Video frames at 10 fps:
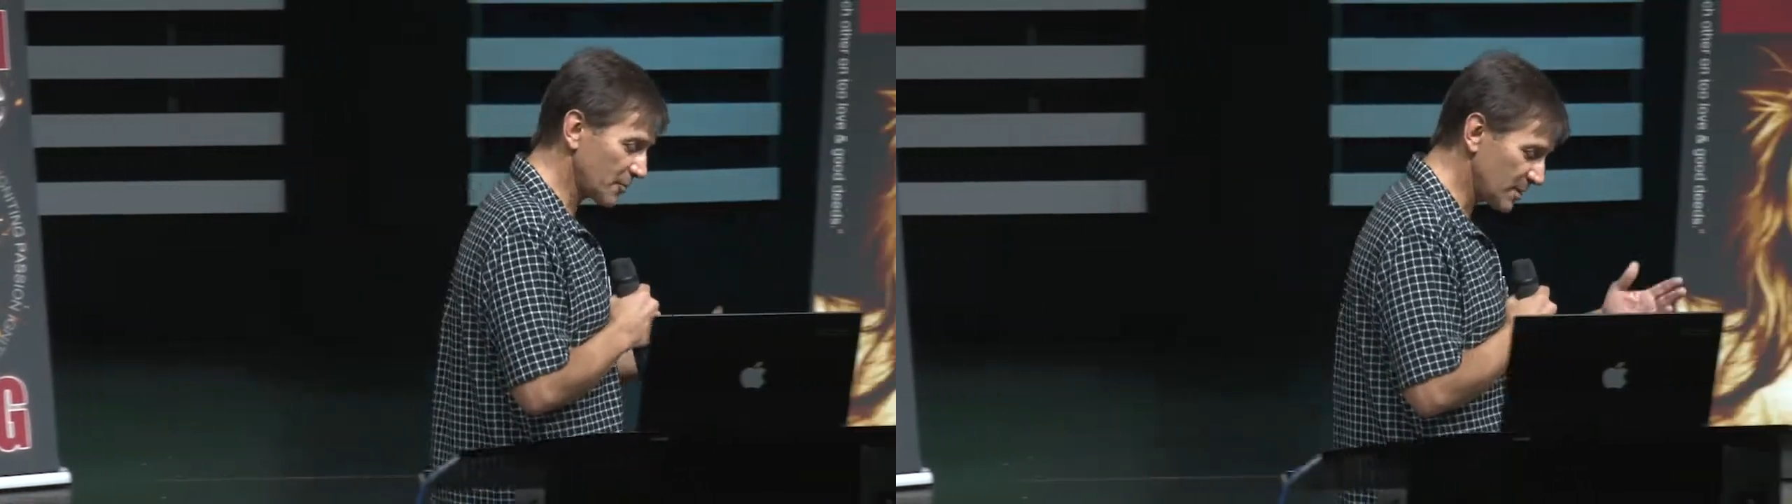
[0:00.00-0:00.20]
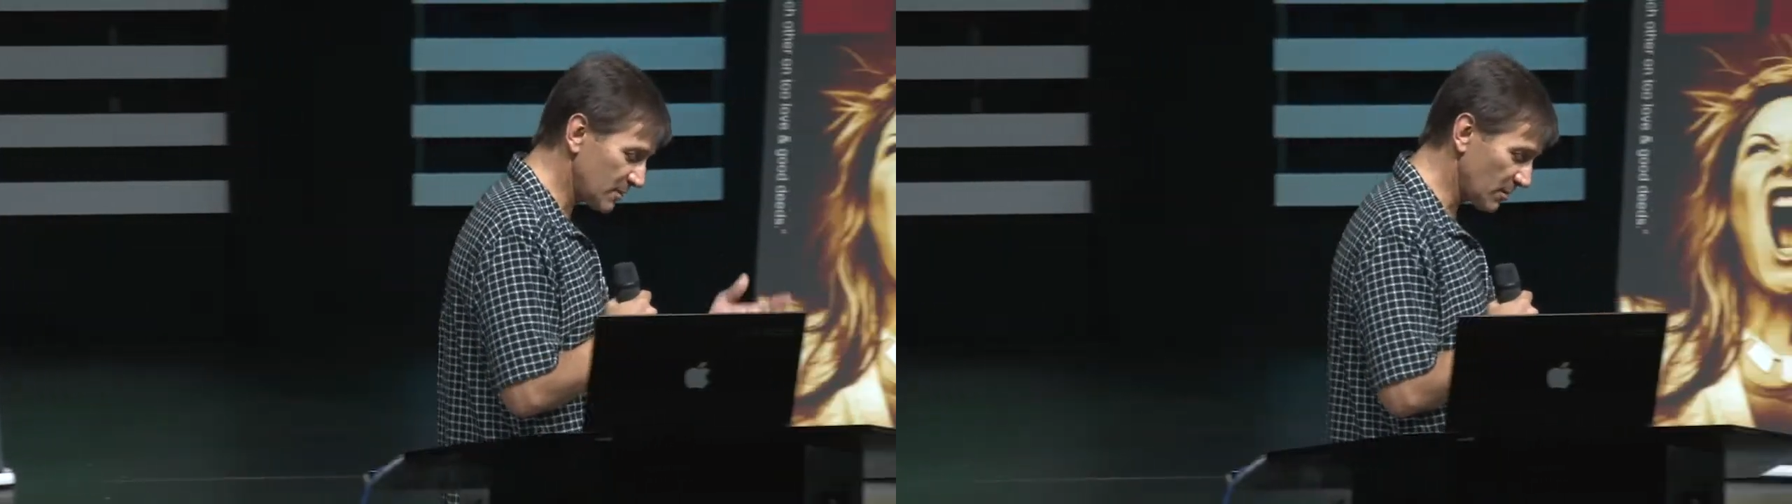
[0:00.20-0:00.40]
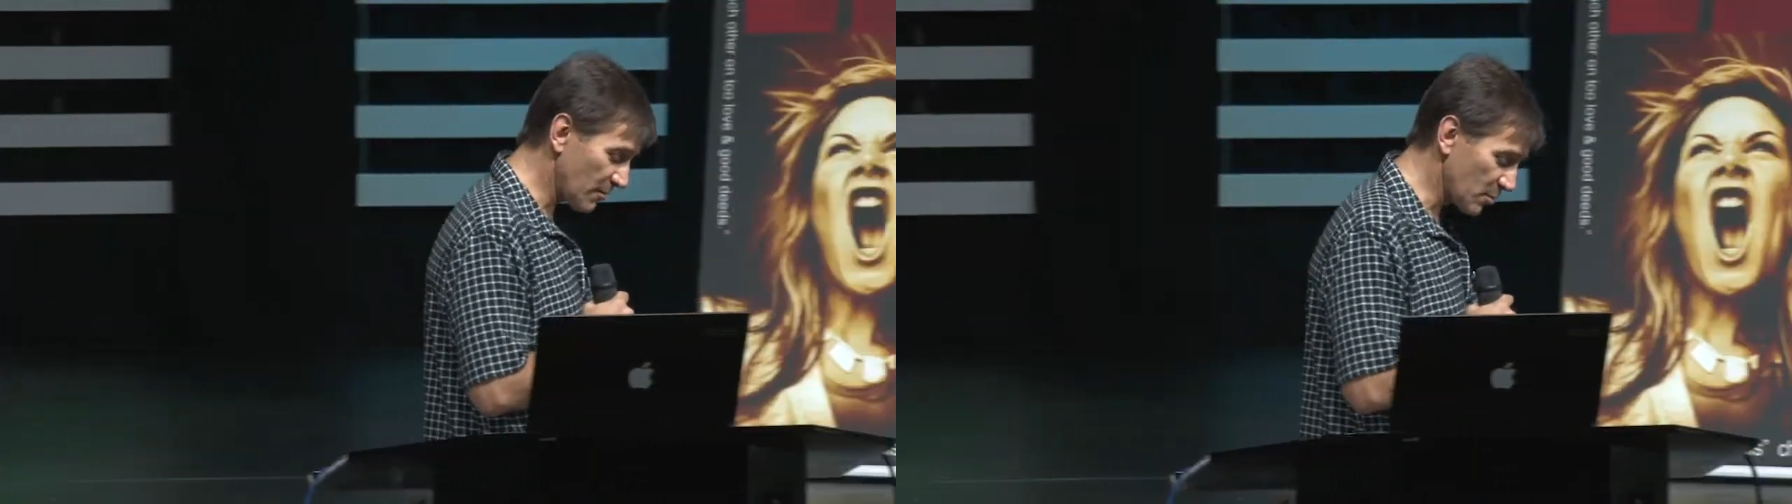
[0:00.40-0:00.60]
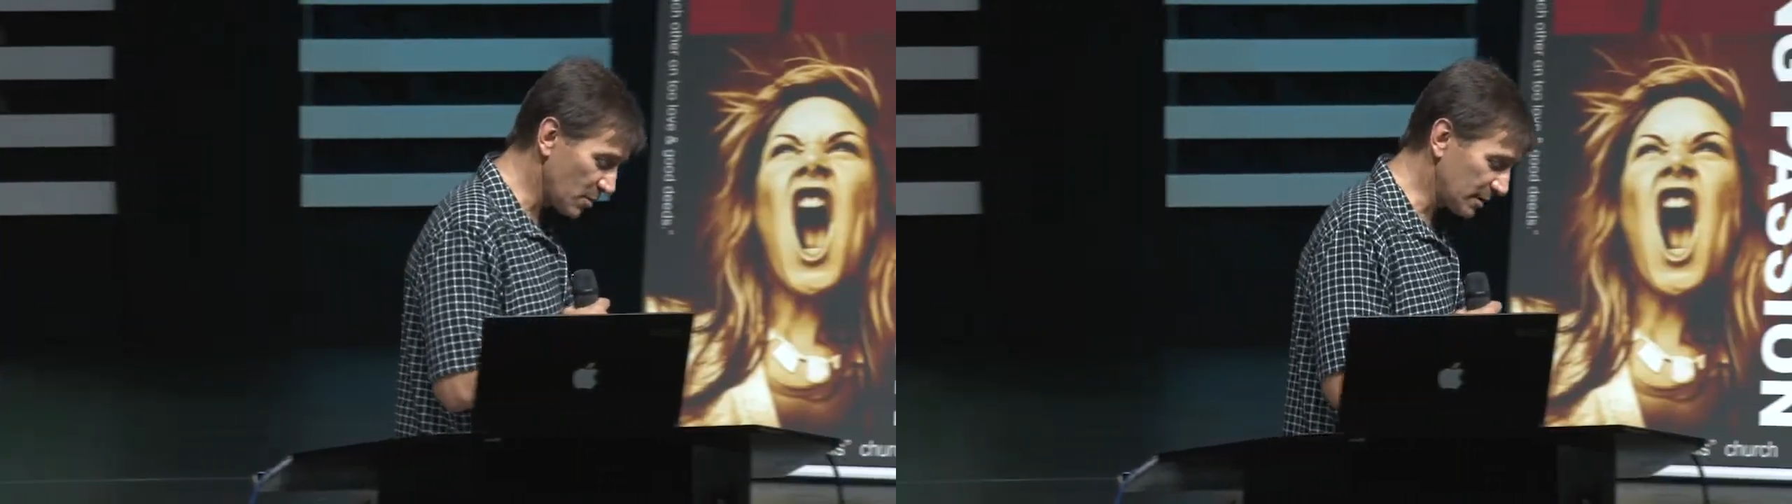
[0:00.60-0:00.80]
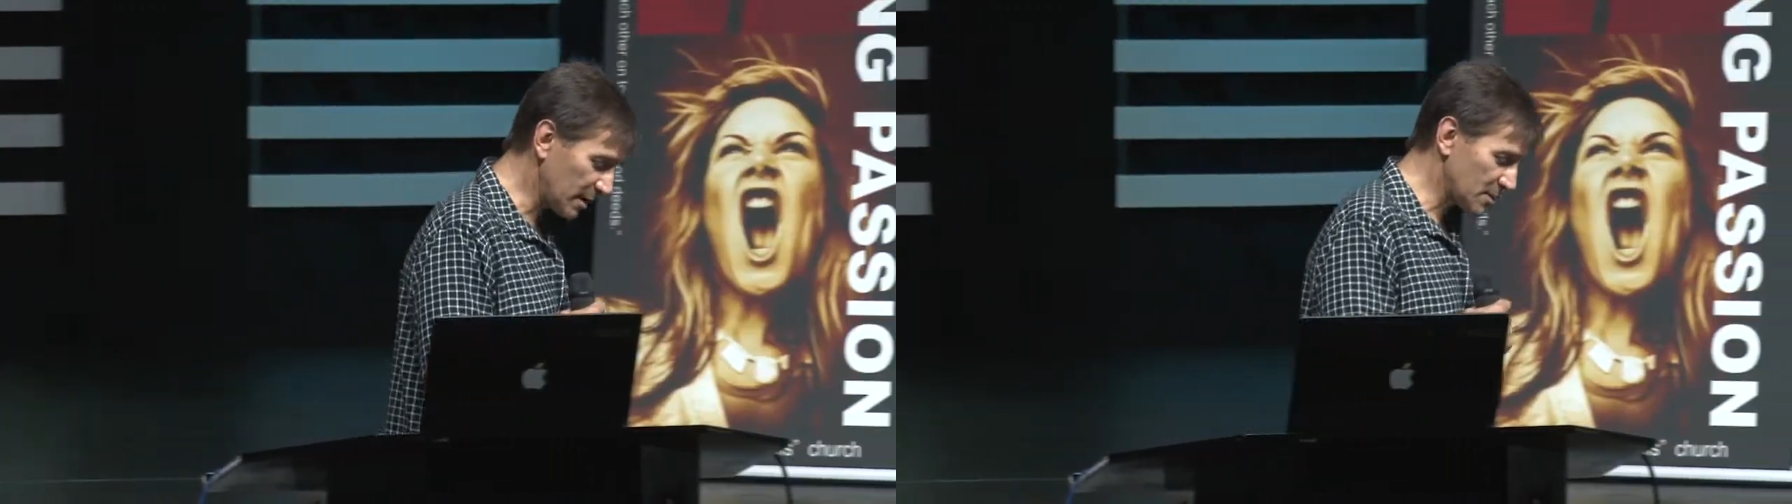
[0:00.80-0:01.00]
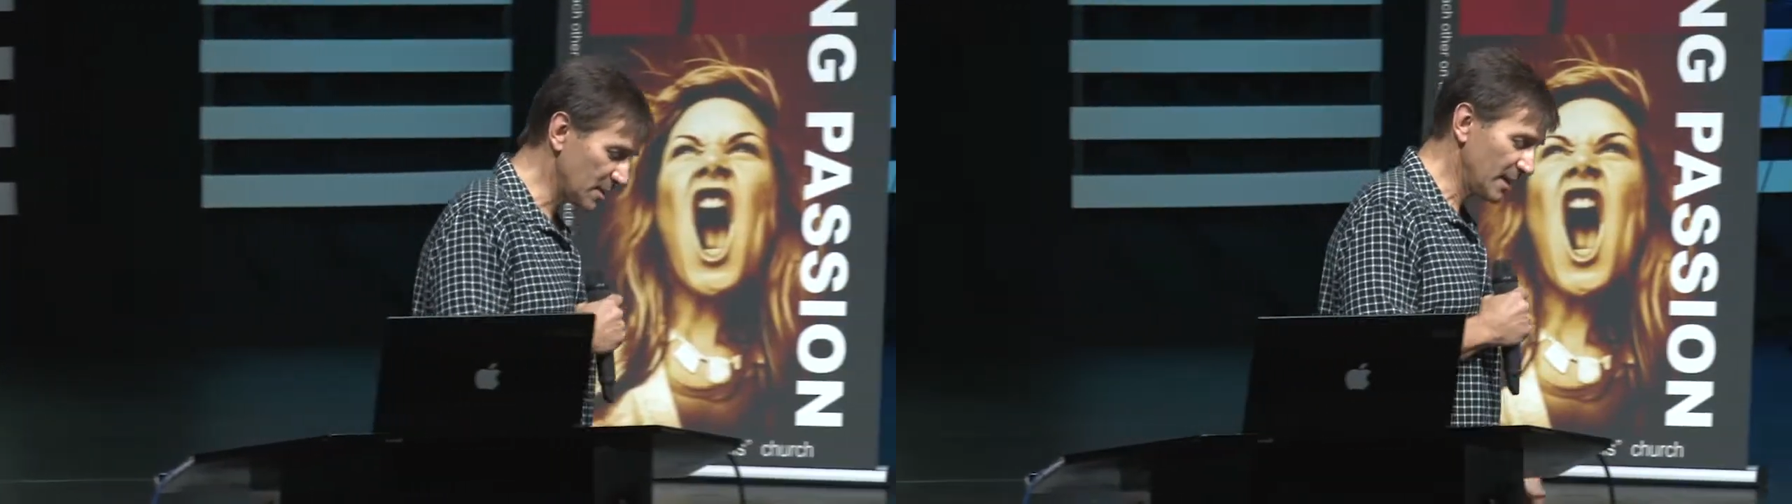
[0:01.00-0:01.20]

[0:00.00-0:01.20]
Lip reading: and all over the world, actually.